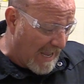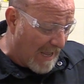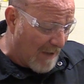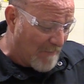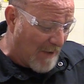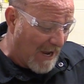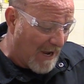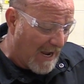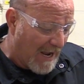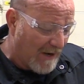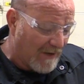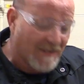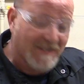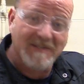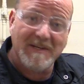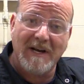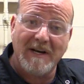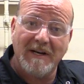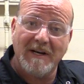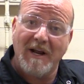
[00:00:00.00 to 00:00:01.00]
about how to
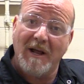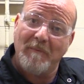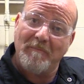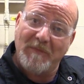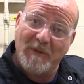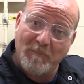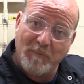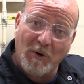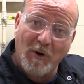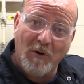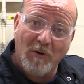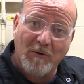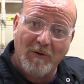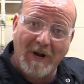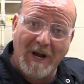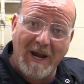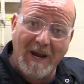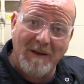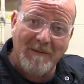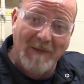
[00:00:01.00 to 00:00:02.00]
set it up, the
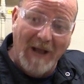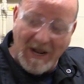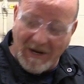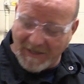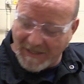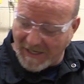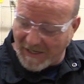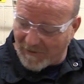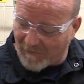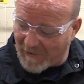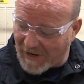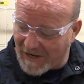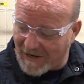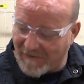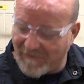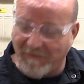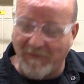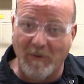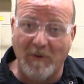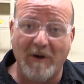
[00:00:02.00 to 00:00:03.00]
program, how to get
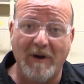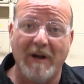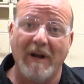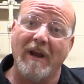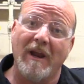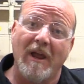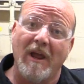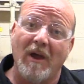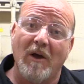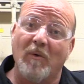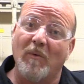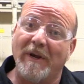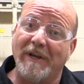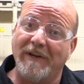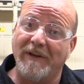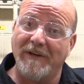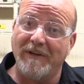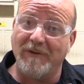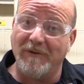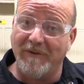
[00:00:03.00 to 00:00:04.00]
ready for it. We
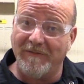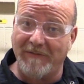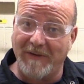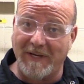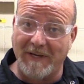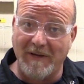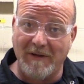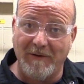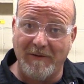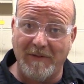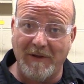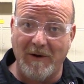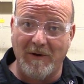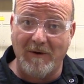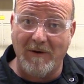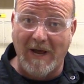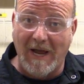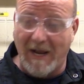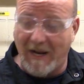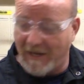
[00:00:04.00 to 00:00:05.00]
did do a video
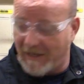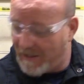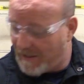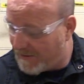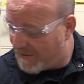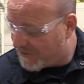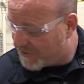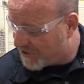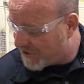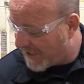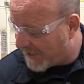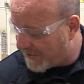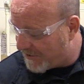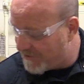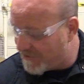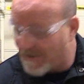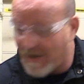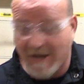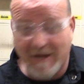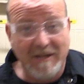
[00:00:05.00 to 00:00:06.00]
though on checking
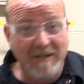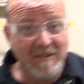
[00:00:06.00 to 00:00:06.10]
your end